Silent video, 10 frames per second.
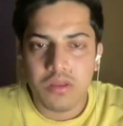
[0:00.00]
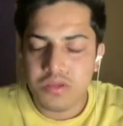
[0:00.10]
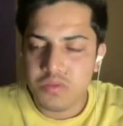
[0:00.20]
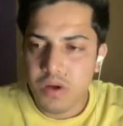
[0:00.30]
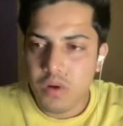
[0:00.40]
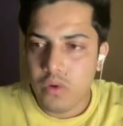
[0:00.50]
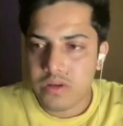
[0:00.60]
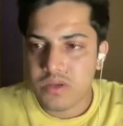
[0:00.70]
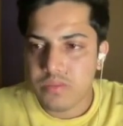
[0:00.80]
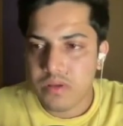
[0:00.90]
This is my
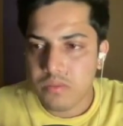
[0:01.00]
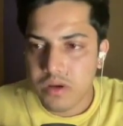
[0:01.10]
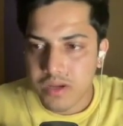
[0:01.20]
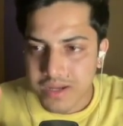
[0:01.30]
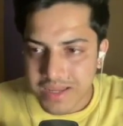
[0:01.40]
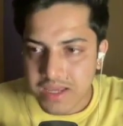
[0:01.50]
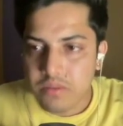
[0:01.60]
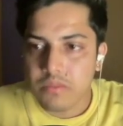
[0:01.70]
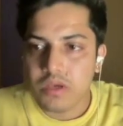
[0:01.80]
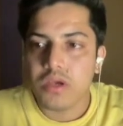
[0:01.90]
WhatsApp number,
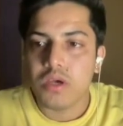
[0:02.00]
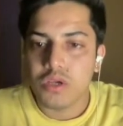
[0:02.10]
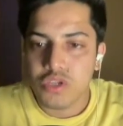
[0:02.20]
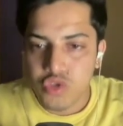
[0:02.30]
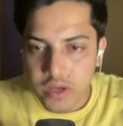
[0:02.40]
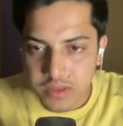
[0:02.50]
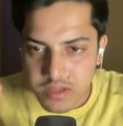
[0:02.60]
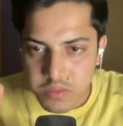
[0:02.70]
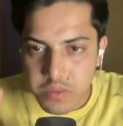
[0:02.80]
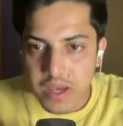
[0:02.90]
DM me, join
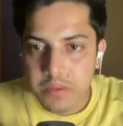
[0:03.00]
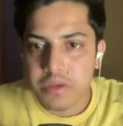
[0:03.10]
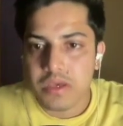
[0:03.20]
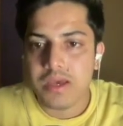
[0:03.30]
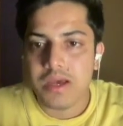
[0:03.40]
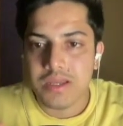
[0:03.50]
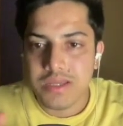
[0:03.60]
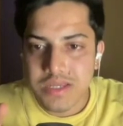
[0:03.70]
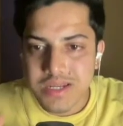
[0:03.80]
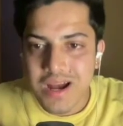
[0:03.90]
this VIP and
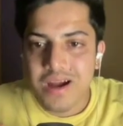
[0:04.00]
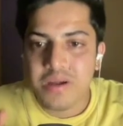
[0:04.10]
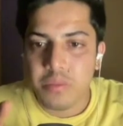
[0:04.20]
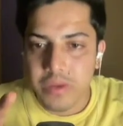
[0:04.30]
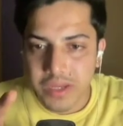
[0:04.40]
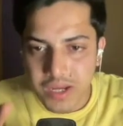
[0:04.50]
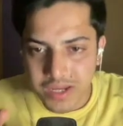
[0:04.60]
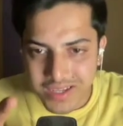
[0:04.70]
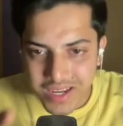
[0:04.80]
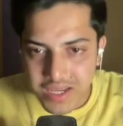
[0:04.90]
start
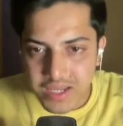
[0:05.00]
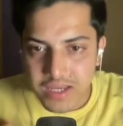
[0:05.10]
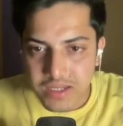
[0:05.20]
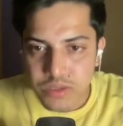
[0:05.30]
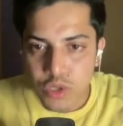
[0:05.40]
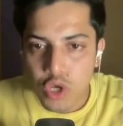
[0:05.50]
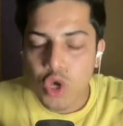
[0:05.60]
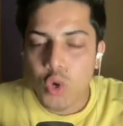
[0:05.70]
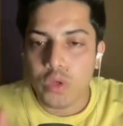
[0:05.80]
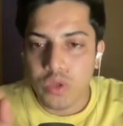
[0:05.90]
making daily gains
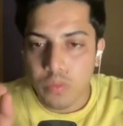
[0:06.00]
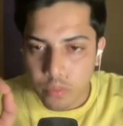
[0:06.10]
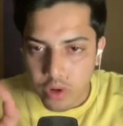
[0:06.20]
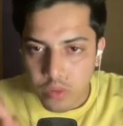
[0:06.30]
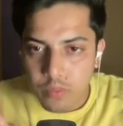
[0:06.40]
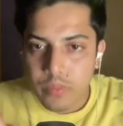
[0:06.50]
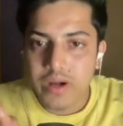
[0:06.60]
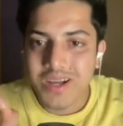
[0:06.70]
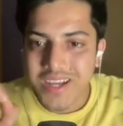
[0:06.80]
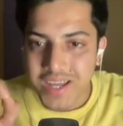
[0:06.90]
with the
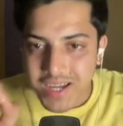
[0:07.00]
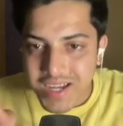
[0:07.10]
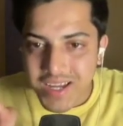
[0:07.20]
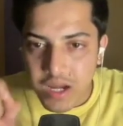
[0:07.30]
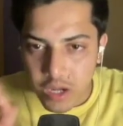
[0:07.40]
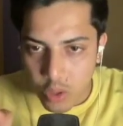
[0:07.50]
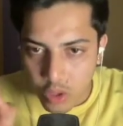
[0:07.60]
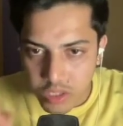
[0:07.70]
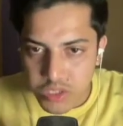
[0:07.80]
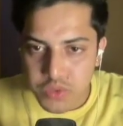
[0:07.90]
proper technical
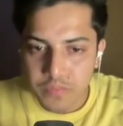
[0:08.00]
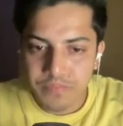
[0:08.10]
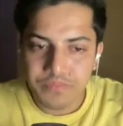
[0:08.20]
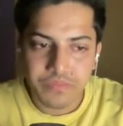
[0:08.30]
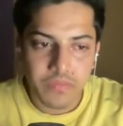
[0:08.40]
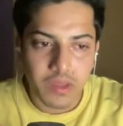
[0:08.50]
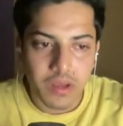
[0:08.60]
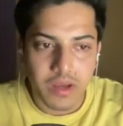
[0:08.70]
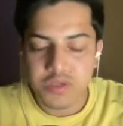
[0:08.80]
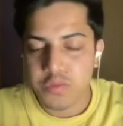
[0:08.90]
knowledge.
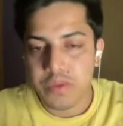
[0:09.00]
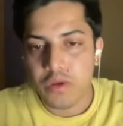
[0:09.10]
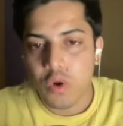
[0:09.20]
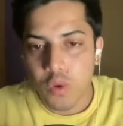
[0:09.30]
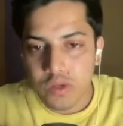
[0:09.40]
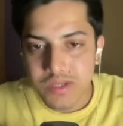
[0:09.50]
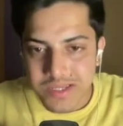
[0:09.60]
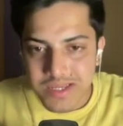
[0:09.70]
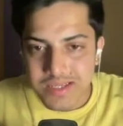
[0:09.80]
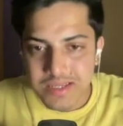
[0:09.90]
It's been over
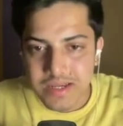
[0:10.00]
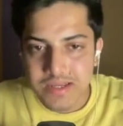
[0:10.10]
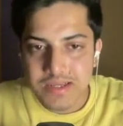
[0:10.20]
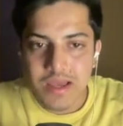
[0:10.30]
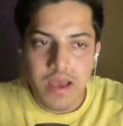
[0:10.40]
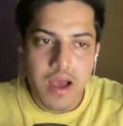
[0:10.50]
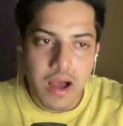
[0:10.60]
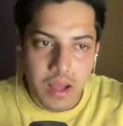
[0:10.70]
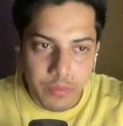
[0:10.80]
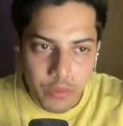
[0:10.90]
6 years
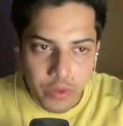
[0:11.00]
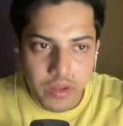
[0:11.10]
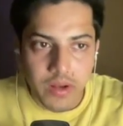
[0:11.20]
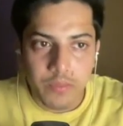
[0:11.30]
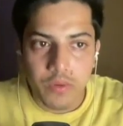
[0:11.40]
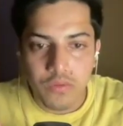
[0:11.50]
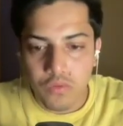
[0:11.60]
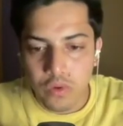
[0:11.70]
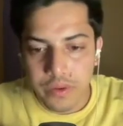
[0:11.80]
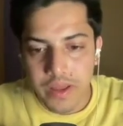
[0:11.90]
I'm doing crypto
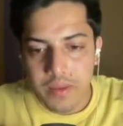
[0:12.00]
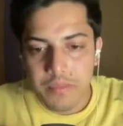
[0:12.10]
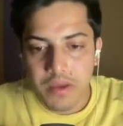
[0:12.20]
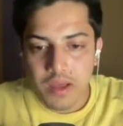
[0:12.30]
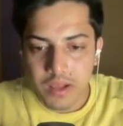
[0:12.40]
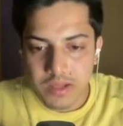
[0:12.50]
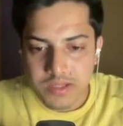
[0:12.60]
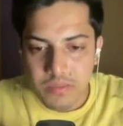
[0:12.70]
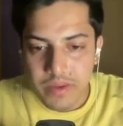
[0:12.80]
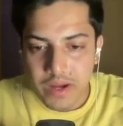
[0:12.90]
full time.
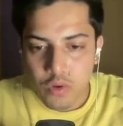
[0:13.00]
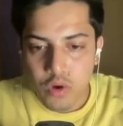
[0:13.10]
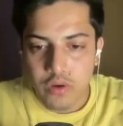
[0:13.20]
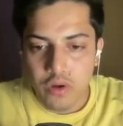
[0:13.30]
Let's come back to our